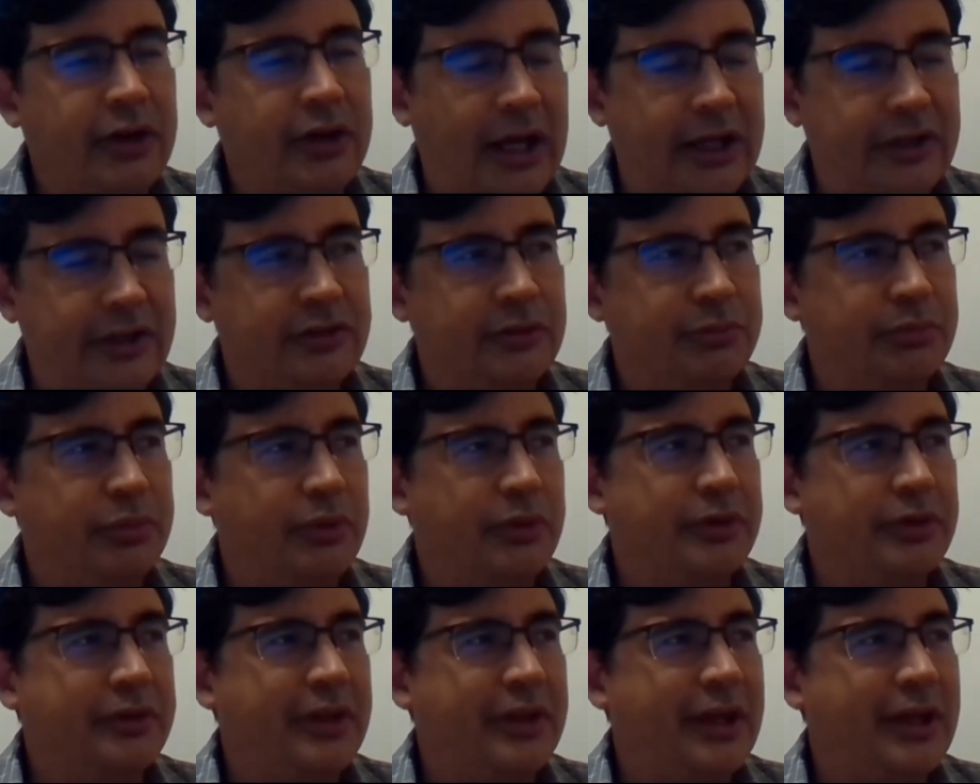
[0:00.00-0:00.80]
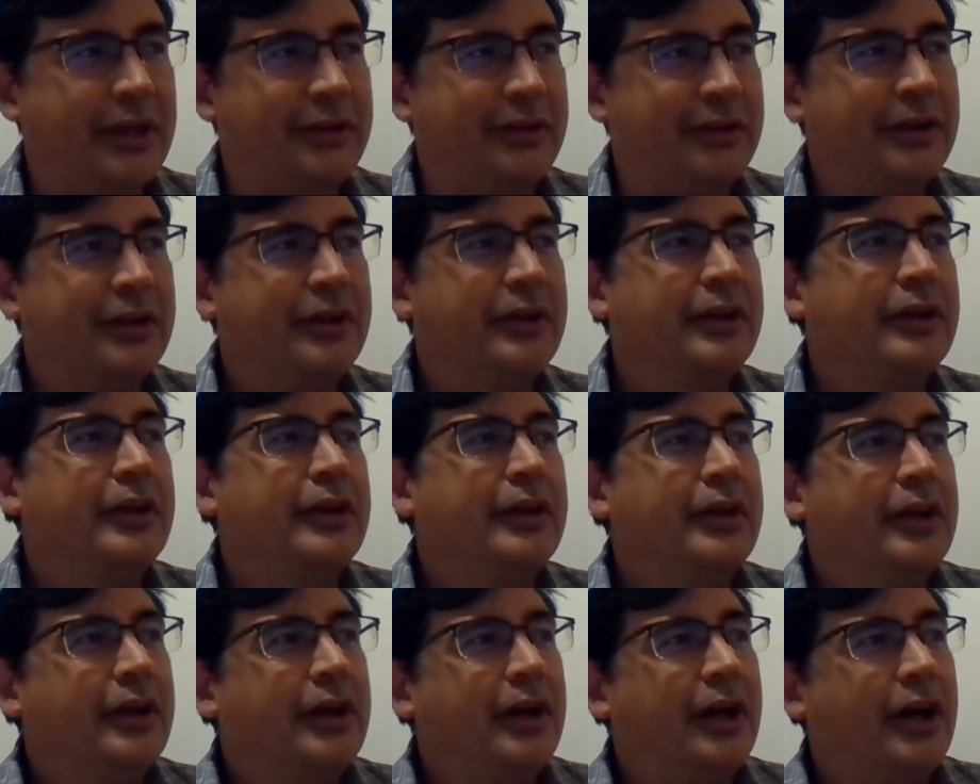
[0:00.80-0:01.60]
I support that.
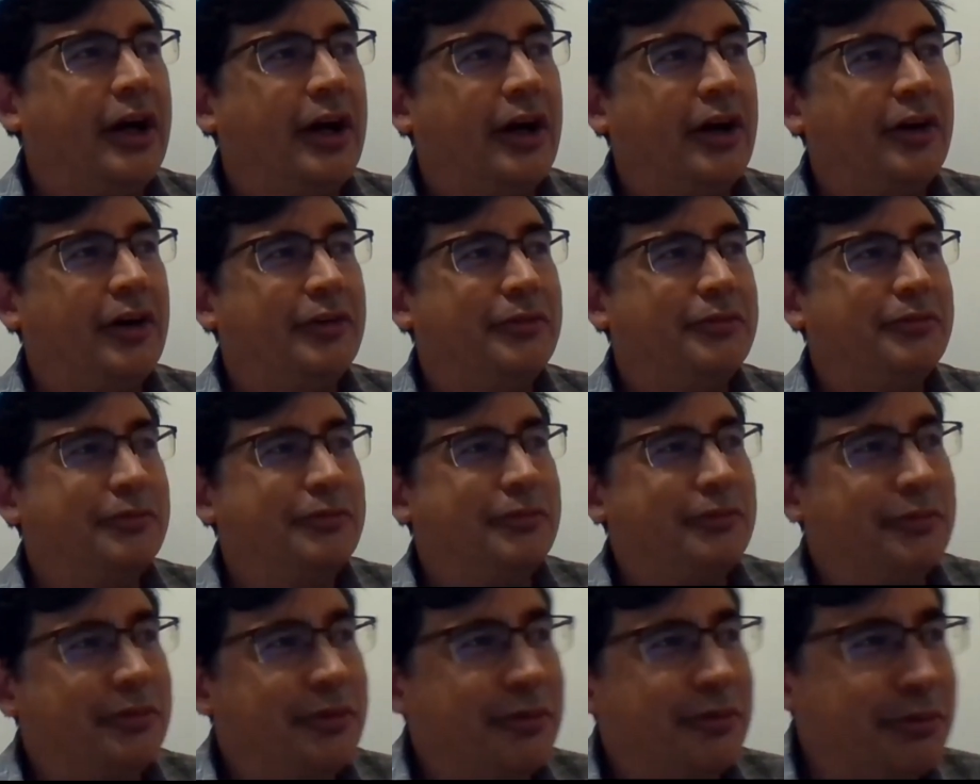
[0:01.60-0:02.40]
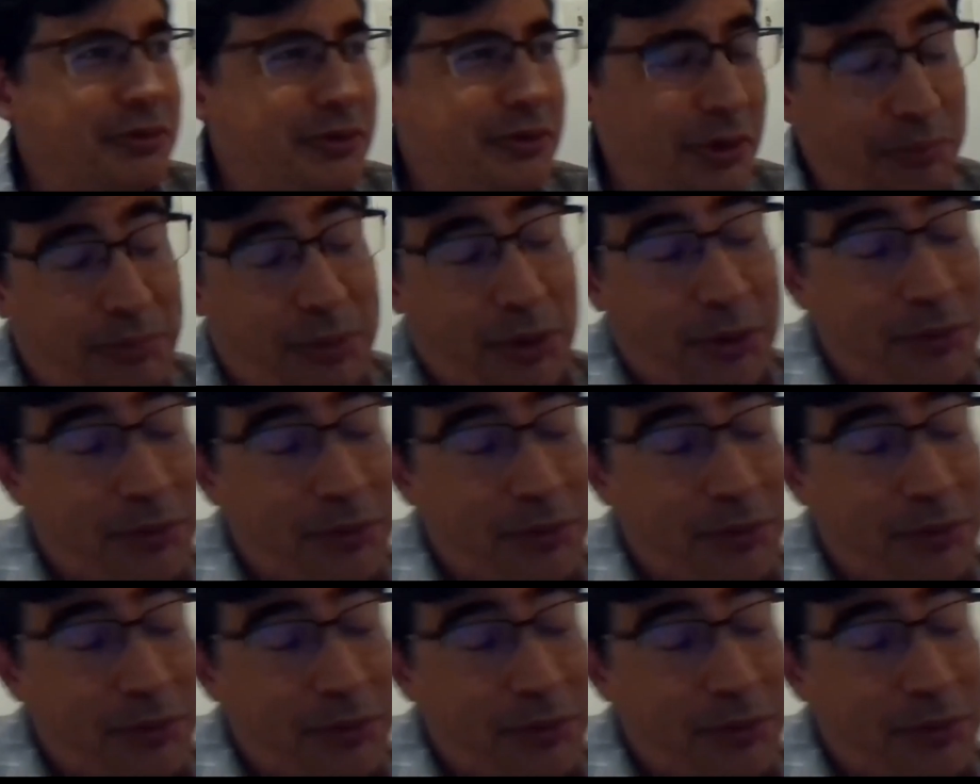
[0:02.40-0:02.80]
So